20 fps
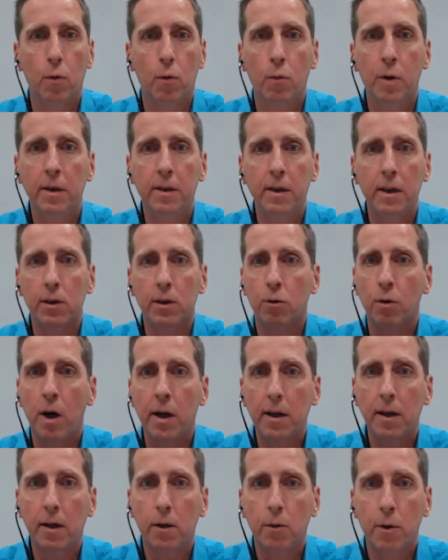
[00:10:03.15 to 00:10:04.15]
We did
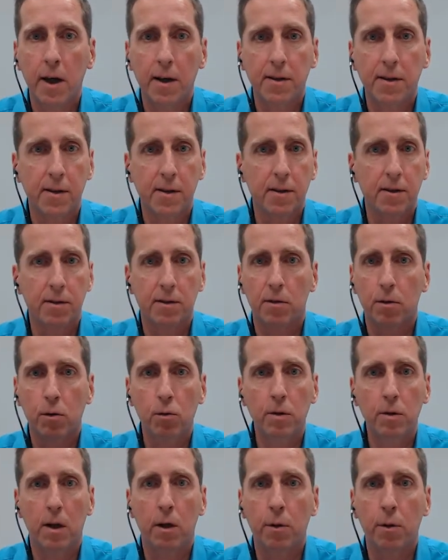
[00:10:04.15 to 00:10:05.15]
running races,
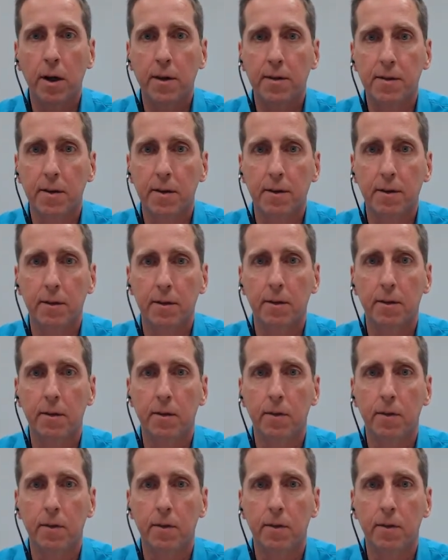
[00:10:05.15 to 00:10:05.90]
scooter races.